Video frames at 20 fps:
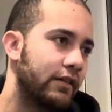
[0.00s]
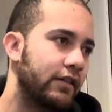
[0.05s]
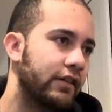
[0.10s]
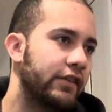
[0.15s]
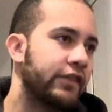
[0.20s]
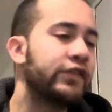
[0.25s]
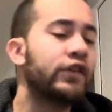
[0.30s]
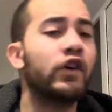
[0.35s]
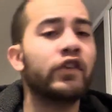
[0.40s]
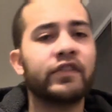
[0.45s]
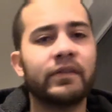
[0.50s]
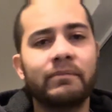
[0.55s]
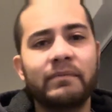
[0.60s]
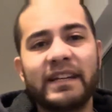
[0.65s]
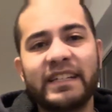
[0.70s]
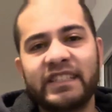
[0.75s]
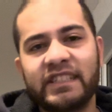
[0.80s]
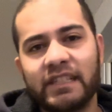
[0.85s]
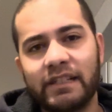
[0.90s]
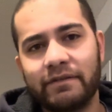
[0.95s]
Souls of
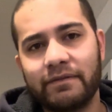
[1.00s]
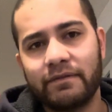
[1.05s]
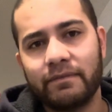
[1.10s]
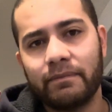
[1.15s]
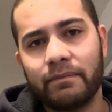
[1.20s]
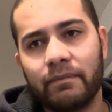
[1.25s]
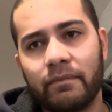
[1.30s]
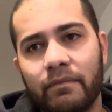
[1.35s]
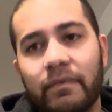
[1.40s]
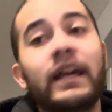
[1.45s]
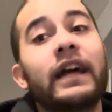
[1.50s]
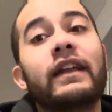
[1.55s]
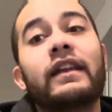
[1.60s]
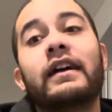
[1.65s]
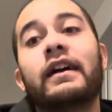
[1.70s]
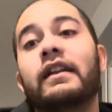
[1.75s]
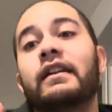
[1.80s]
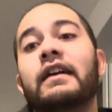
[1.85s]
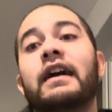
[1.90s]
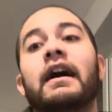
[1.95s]
Mischief. Like
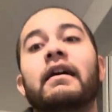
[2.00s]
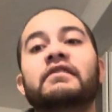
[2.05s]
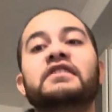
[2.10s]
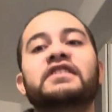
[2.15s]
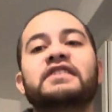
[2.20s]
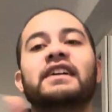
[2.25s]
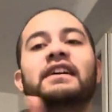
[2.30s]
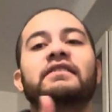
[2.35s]
I'm just